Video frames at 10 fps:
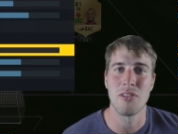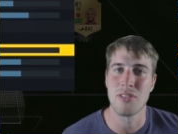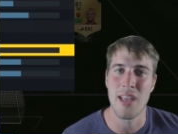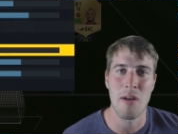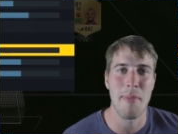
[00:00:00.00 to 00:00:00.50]
your
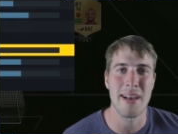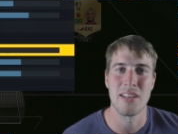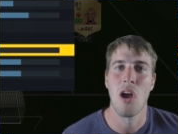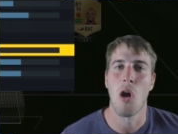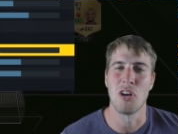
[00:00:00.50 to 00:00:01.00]
center backs
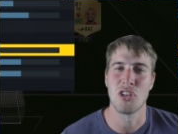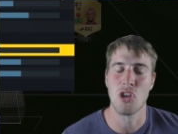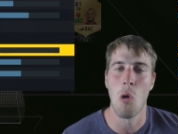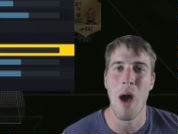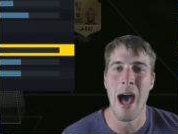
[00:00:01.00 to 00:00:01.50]
are
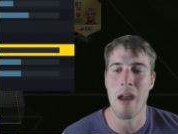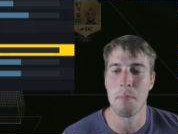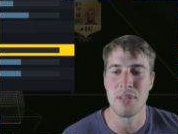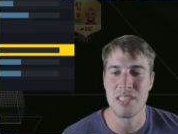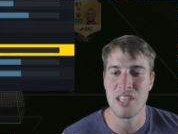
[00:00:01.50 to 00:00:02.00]
so out of
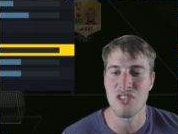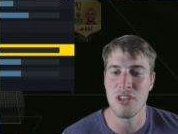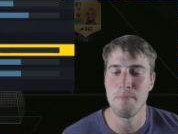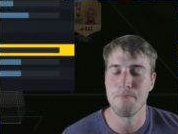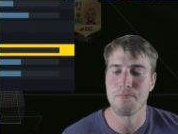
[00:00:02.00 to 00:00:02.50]

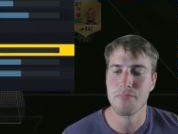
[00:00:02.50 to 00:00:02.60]
position.